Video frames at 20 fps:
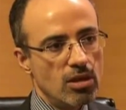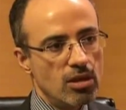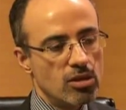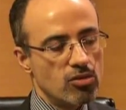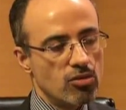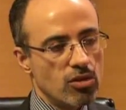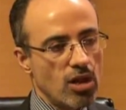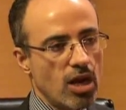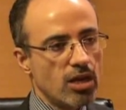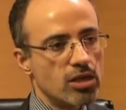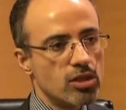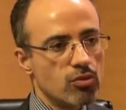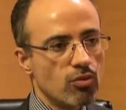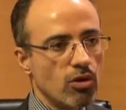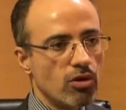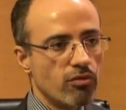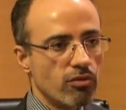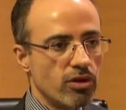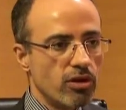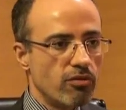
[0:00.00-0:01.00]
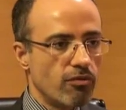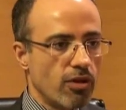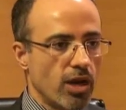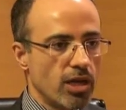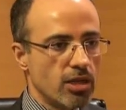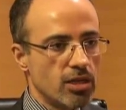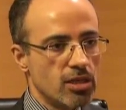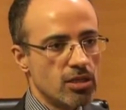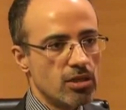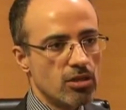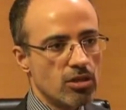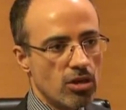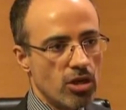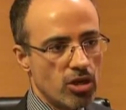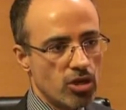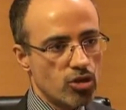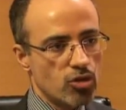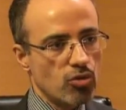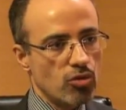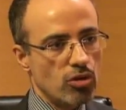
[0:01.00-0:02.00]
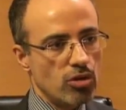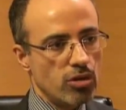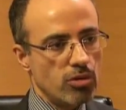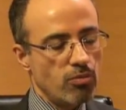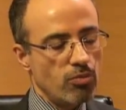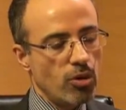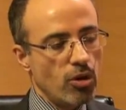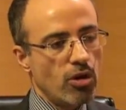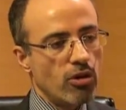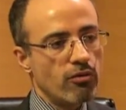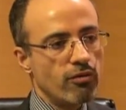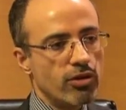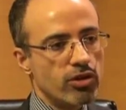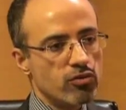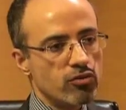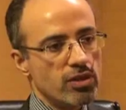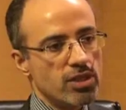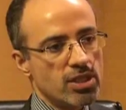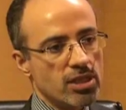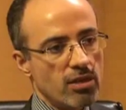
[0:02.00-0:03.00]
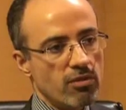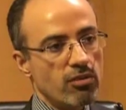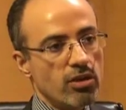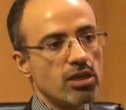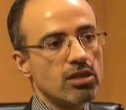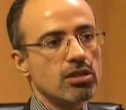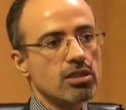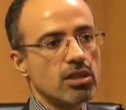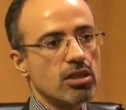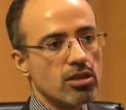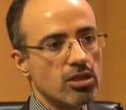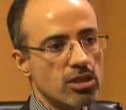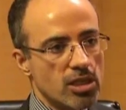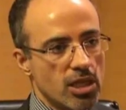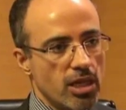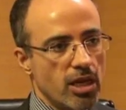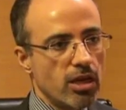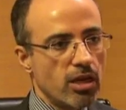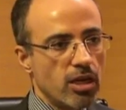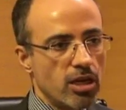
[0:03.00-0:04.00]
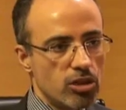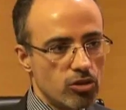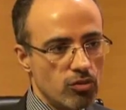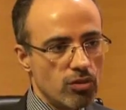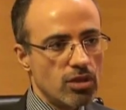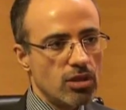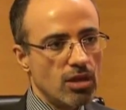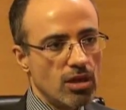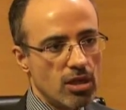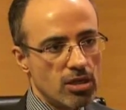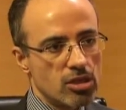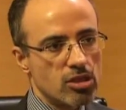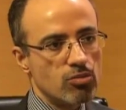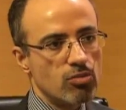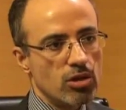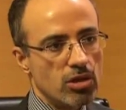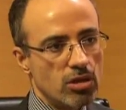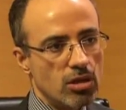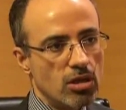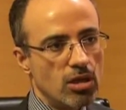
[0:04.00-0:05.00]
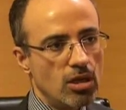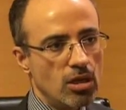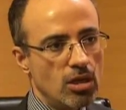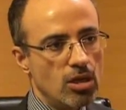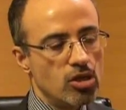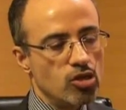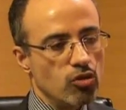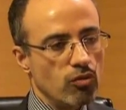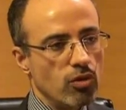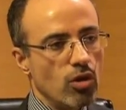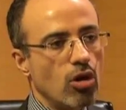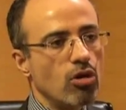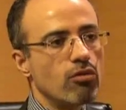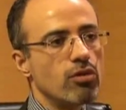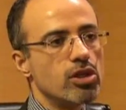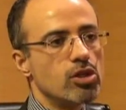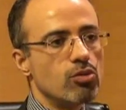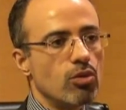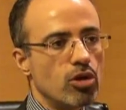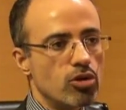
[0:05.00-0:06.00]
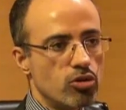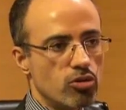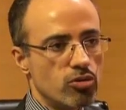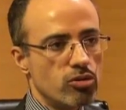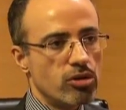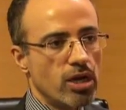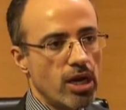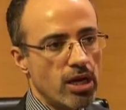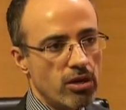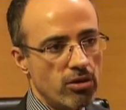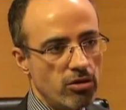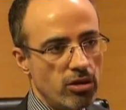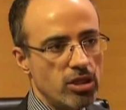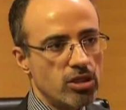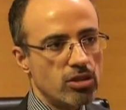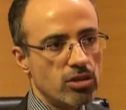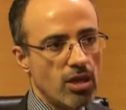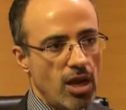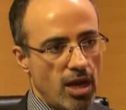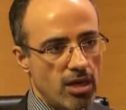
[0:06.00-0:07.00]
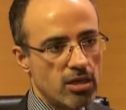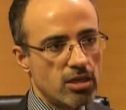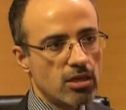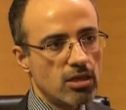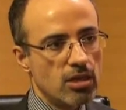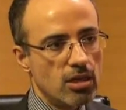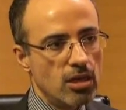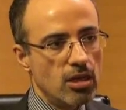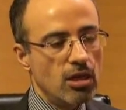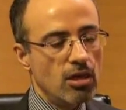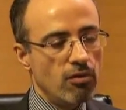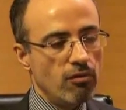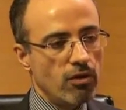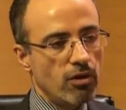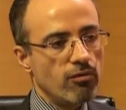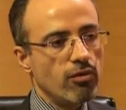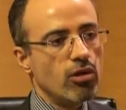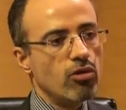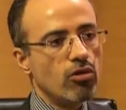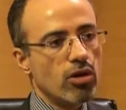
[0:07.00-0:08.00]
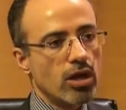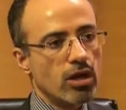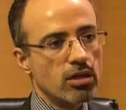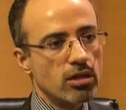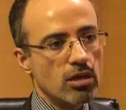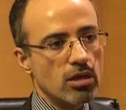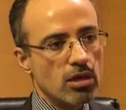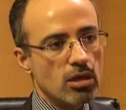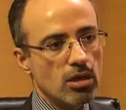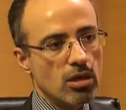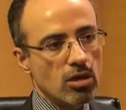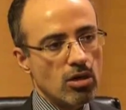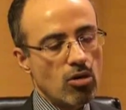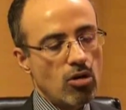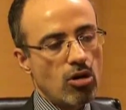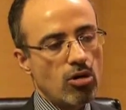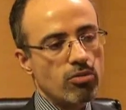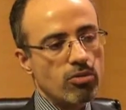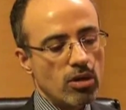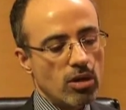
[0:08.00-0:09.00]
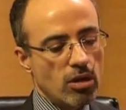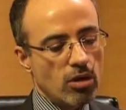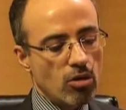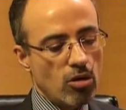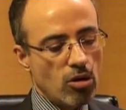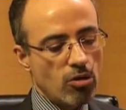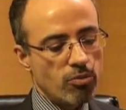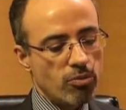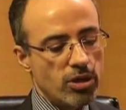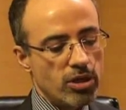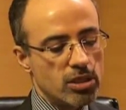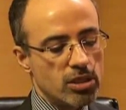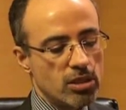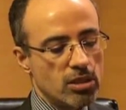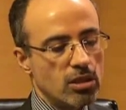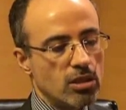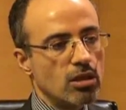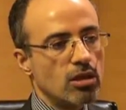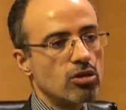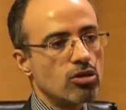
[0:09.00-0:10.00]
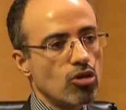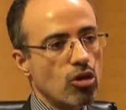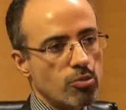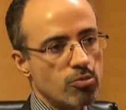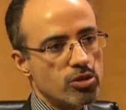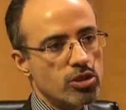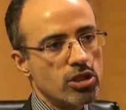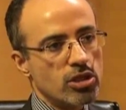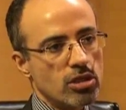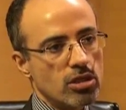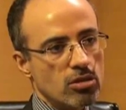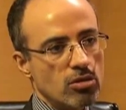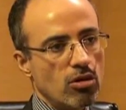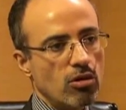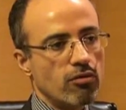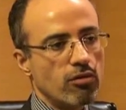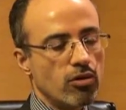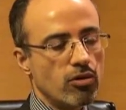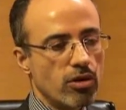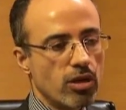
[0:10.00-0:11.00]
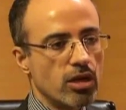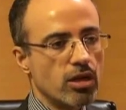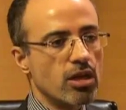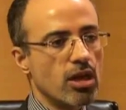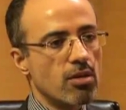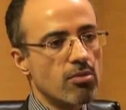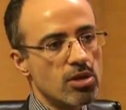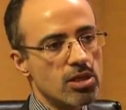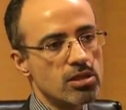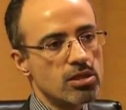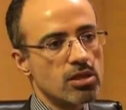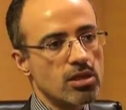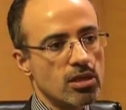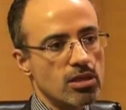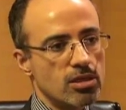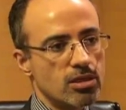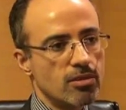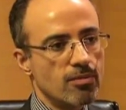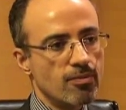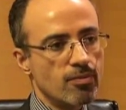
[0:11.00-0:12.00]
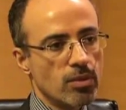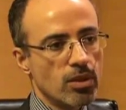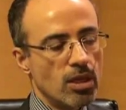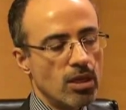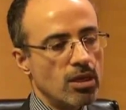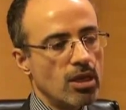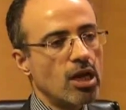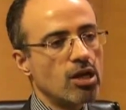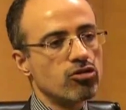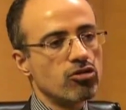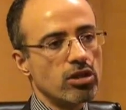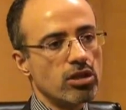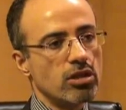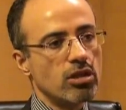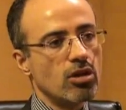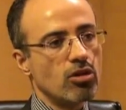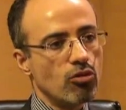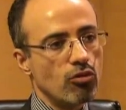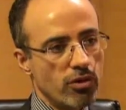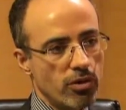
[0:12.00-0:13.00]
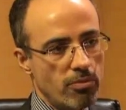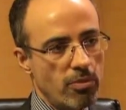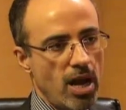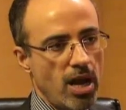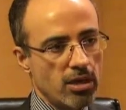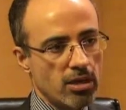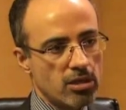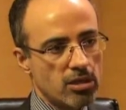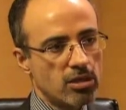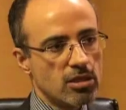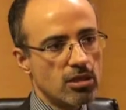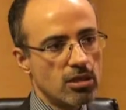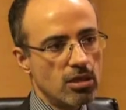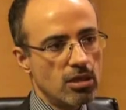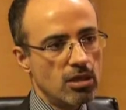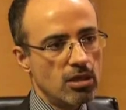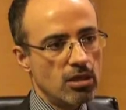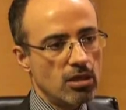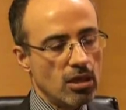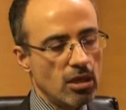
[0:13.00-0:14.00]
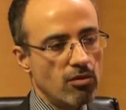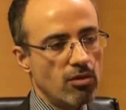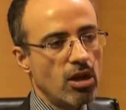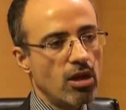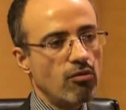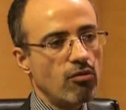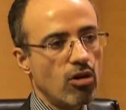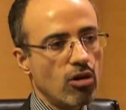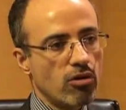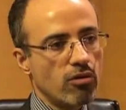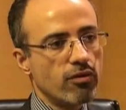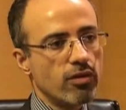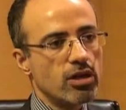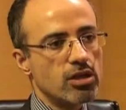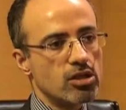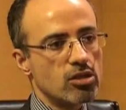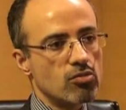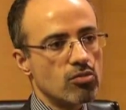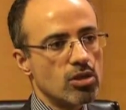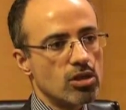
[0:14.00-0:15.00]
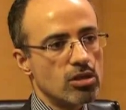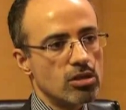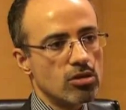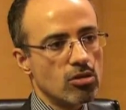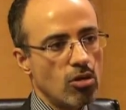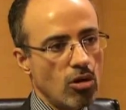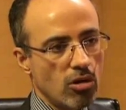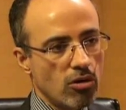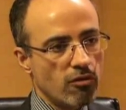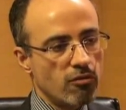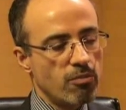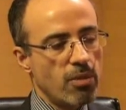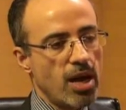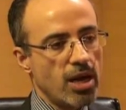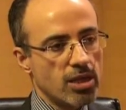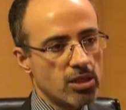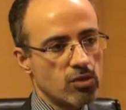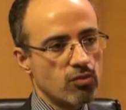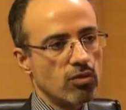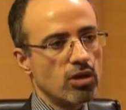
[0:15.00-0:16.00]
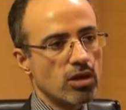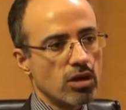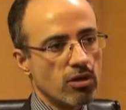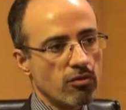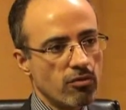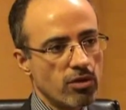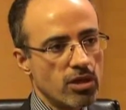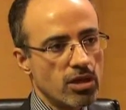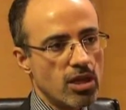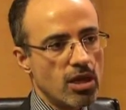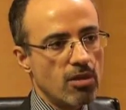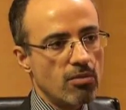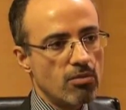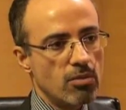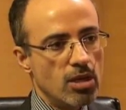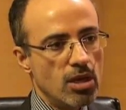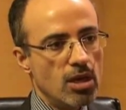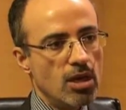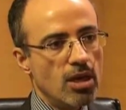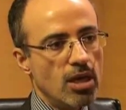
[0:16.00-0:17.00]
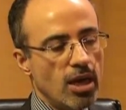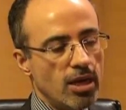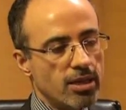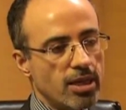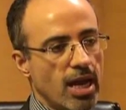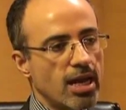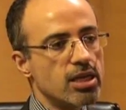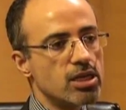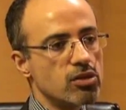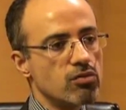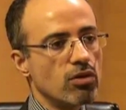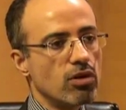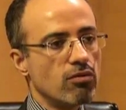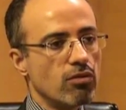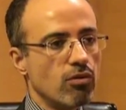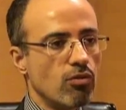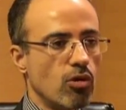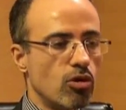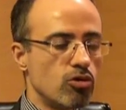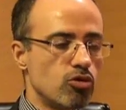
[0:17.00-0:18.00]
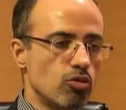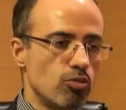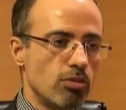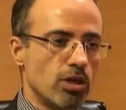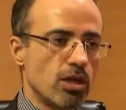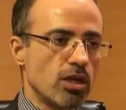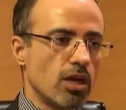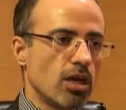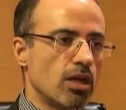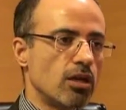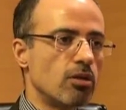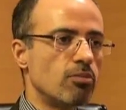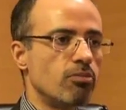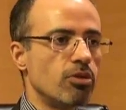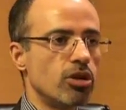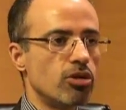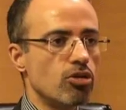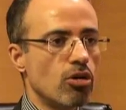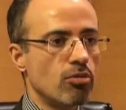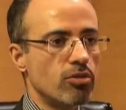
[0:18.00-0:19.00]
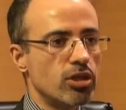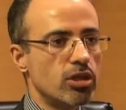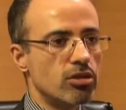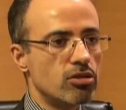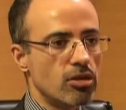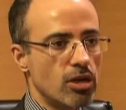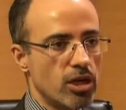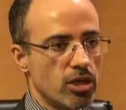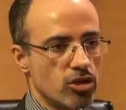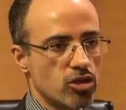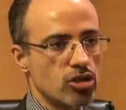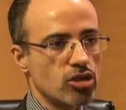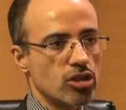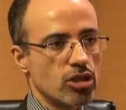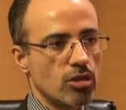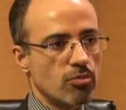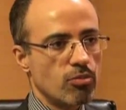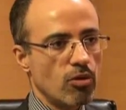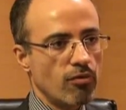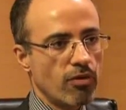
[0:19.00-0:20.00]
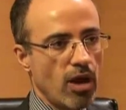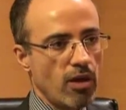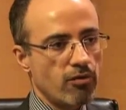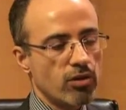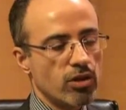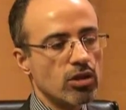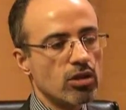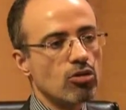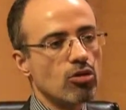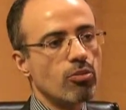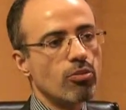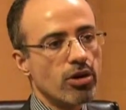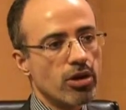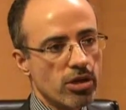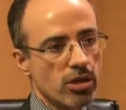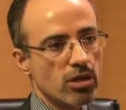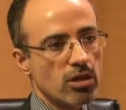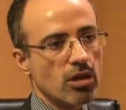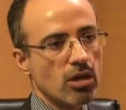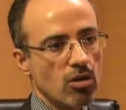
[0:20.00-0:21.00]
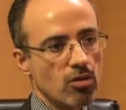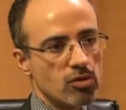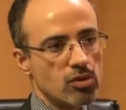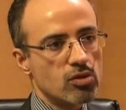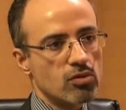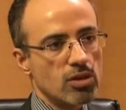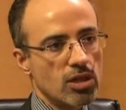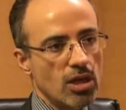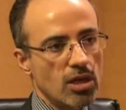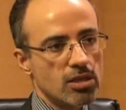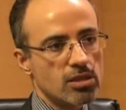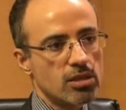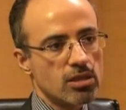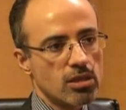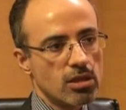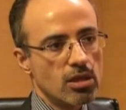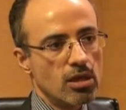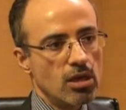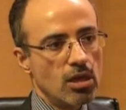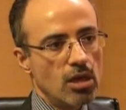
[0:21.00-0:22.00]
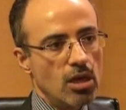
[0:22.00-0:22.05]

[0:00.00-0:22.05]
So that is what we define as a threshold beyond which we say we are seriously engaged with the customer. So we always want to try and reach that. When we look at the corporates in the top tier or we look at the MNCs, naturally they are overbanked. They will have a lot of customers, a lot of banks working with them. And that is where we want to be in a predominant relationship of having their operating accounts with us.